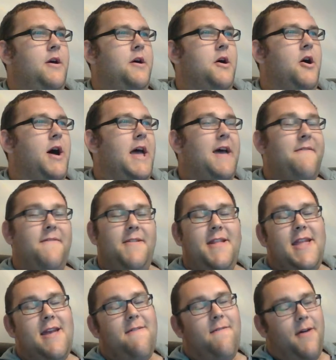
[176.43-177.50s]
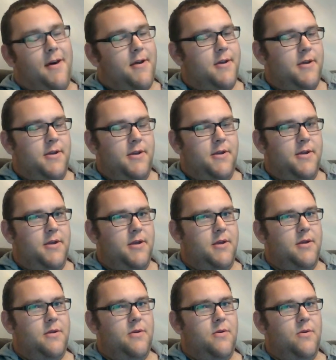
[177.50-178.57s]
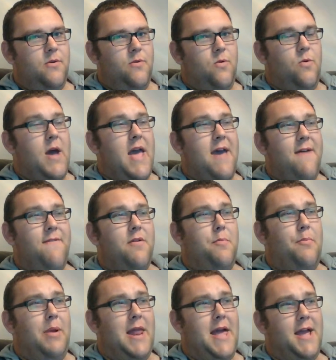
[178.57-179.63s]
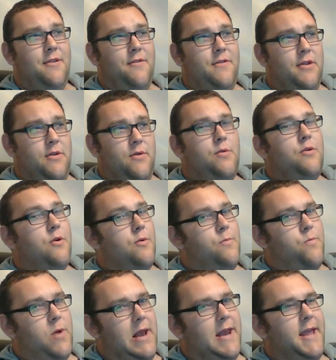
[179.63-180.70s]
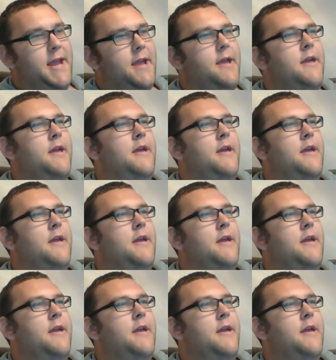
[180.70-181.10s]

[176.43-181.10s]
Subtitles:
I have never or ever planned to, God willing,